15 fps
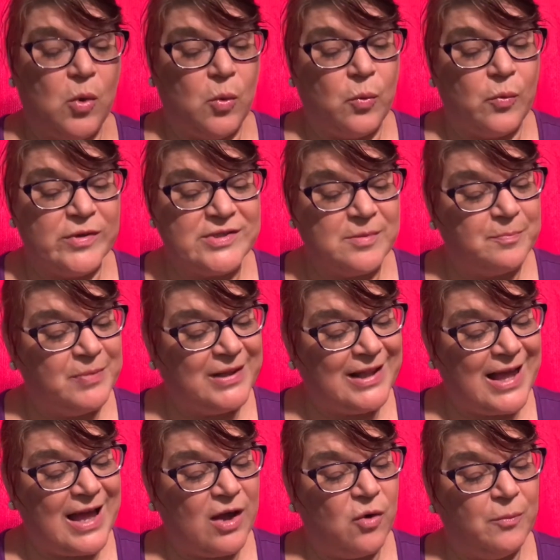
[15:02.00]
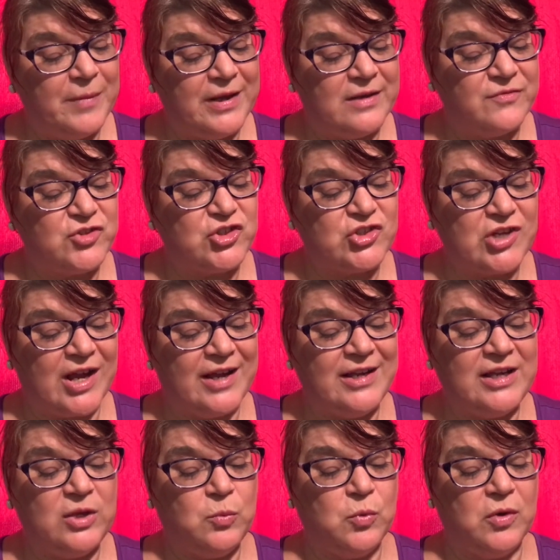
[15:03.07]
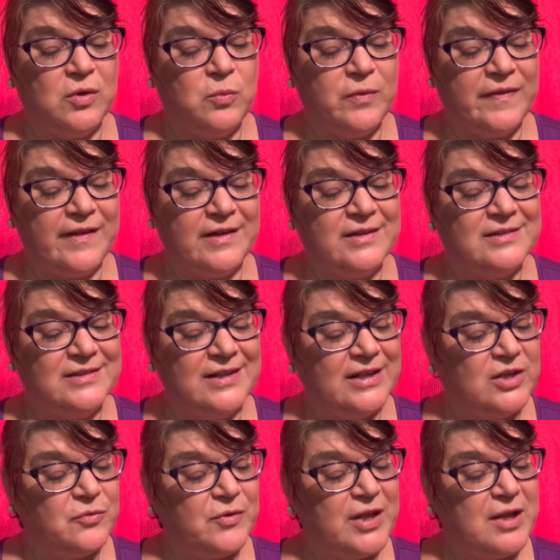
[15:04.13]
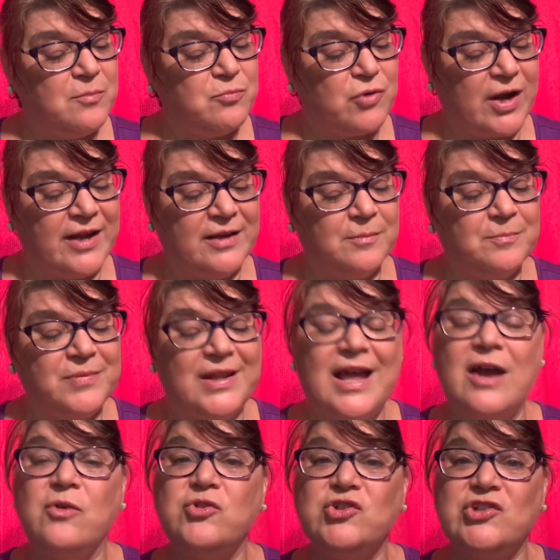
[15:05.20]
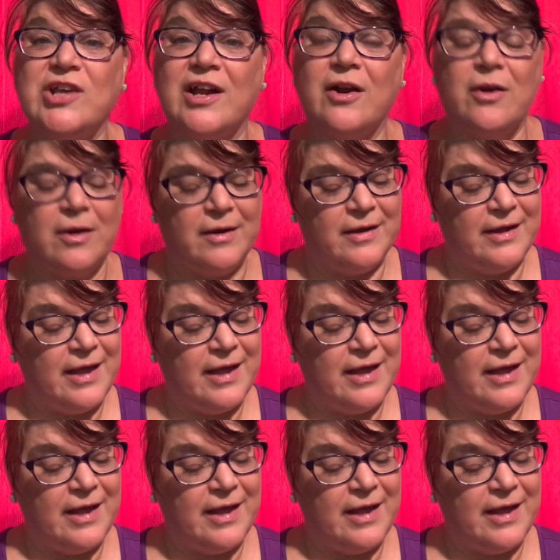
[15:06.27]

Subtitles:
was a plow made of shiny wood with a glittering bright plowshare,